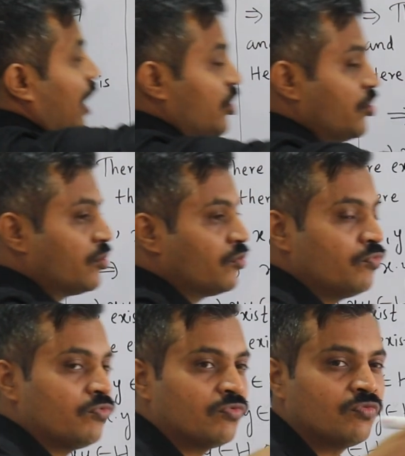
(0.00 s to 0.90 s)
H,
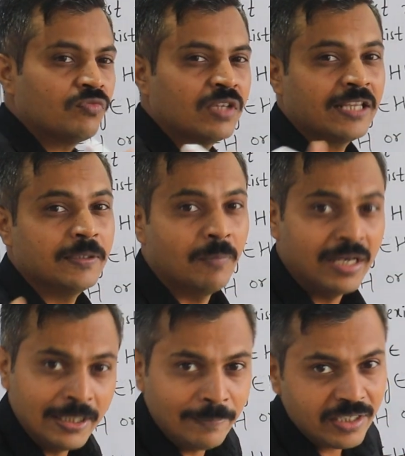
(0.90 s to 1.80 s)
then the
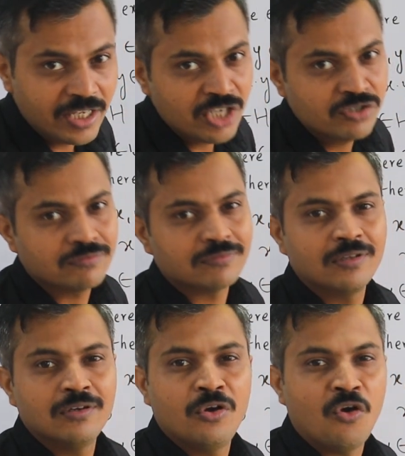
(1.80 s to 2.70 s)
multiplication
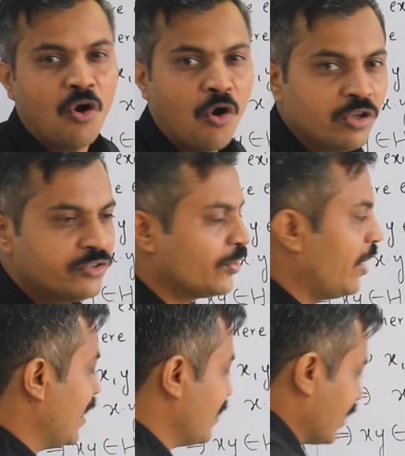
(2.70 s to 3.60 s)
also
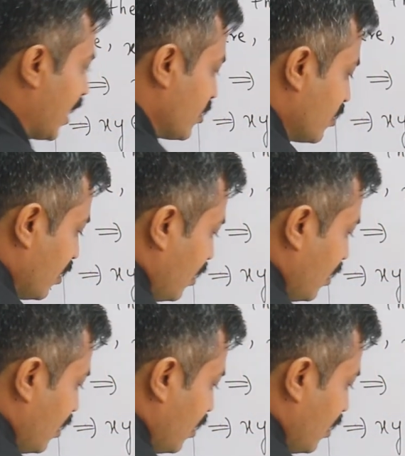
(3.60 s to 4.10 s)
lies in H.